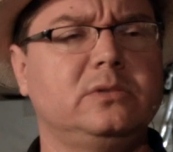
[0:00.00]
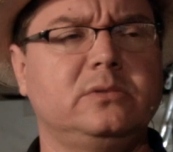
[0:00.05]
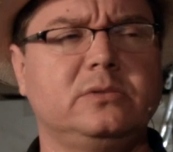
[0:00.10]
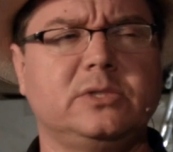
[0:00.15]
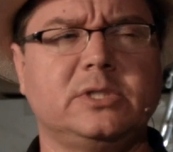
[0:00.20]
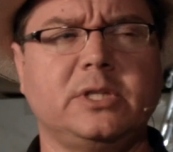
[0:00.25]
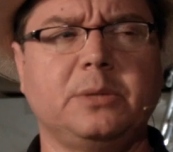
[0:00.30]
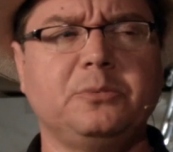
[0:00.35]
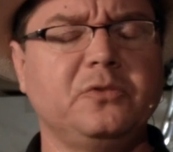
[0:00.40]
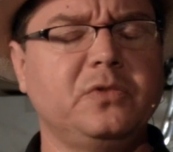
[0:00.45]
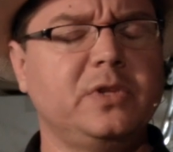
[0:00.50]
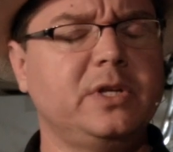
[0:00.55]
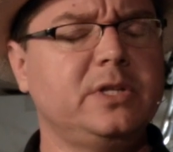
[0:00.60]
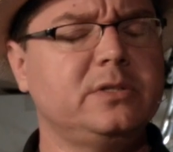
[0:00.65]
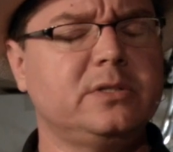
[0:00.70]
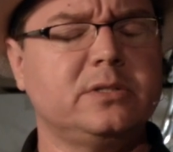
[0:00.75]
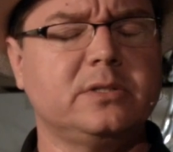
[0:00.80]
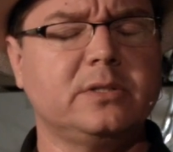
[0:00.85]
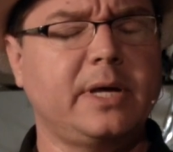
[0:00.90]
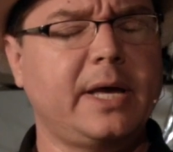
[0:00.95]
Some of
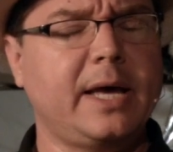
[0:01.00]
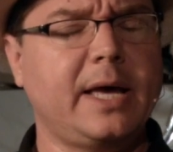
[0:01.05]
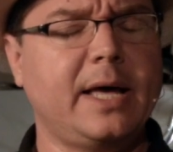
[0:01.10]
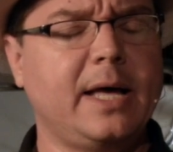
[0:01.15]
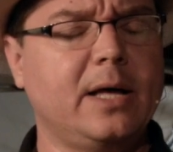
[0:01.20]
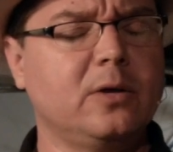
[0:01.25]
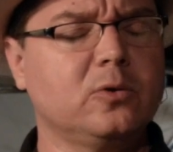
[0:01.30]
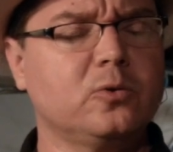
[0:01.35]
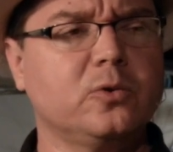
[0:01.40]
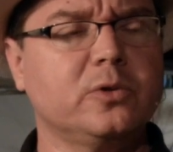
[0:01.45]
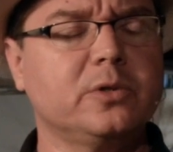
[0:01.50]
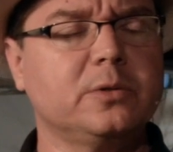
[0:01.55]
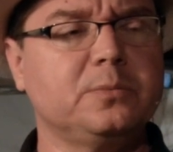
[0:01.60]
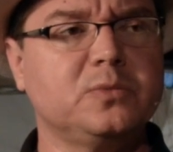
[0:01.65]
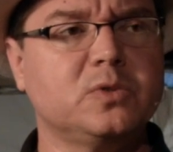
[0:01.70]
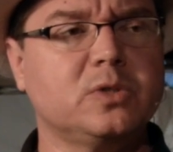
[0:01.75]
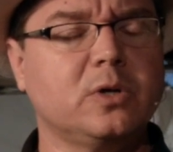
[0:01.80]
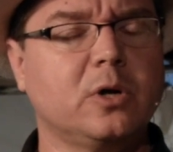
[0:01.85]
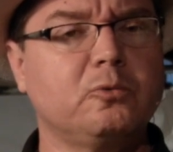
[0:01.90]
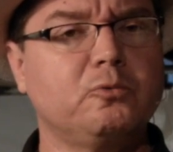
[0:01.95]
these
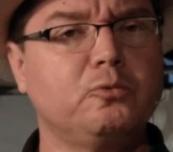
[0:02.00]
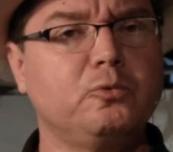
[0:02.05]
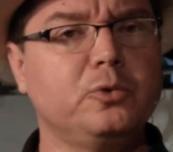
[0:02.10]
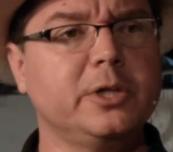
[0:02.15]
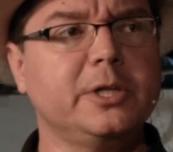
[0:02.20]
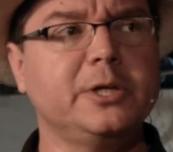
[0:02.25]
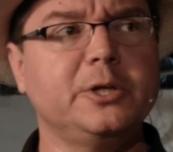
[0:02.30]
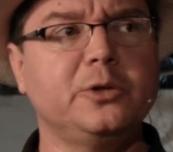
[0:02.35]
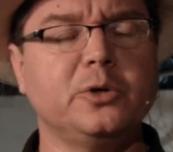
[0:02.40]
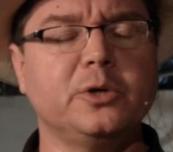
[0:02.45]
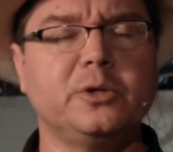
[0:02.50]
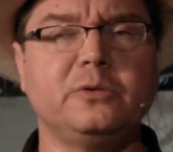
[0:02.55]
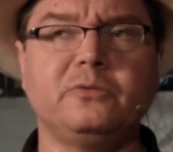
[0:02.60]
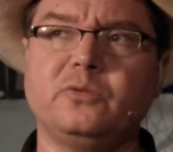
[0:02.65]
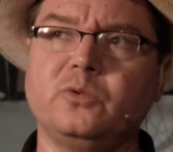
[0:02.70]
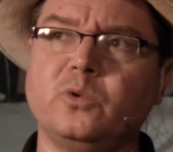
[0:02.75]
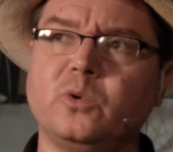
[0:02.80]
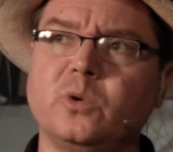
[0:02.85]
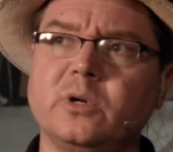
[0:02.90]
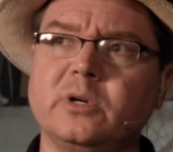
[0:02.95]
algorithms are really good
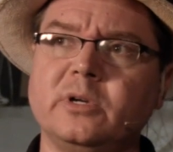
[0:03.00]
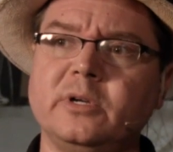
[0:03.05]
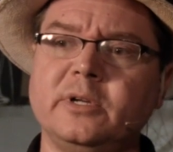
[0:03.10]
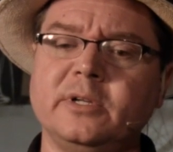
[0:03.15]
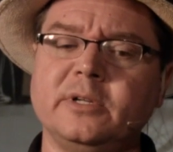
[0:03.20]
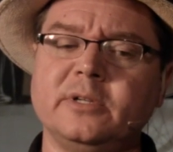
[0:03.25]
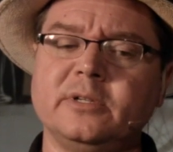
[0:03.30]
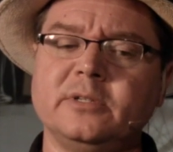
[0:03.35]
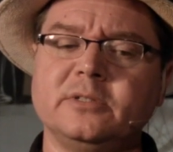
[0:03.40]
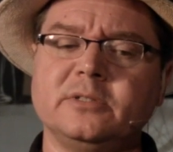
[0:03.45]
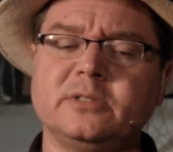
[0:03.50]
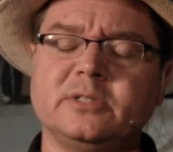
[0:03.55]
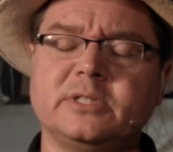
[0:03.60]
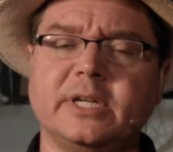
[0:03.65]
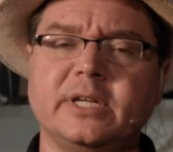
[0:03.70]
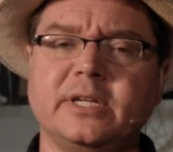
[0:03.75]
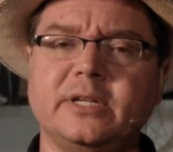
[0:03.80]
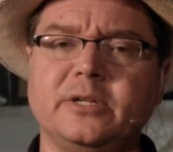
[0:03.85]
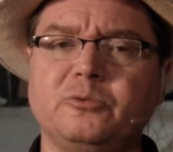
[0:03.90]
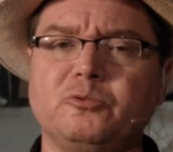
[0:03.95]
for,
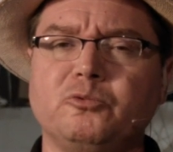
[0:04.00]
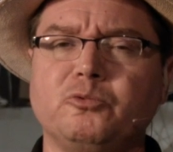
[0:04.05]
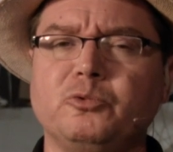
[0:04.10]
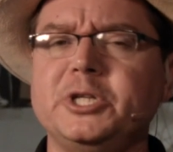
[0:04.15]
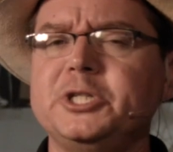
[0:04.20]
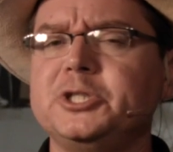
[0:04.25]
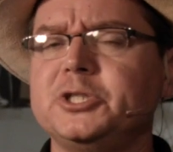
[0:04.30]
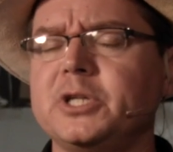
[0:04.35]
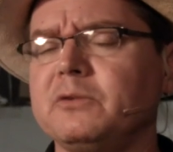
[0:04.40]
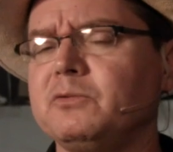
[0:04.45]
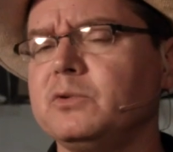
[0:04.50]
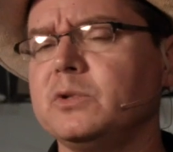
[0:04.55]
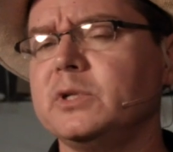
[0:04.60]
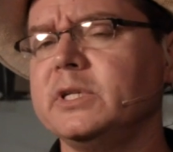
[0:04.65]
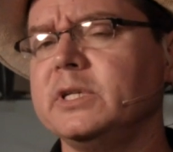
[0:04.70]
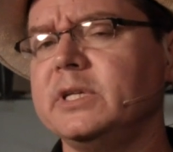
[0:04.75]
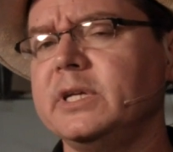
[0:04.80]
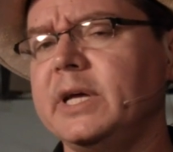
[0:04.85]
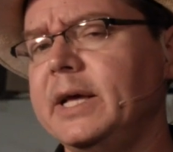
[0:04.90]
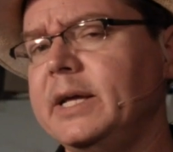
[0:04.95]
say,
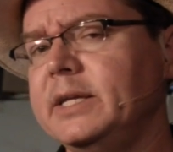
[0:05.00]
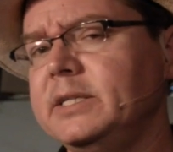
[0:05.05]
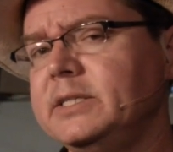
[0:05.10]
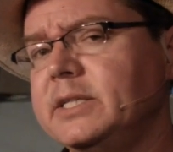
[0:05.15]
reshuffling a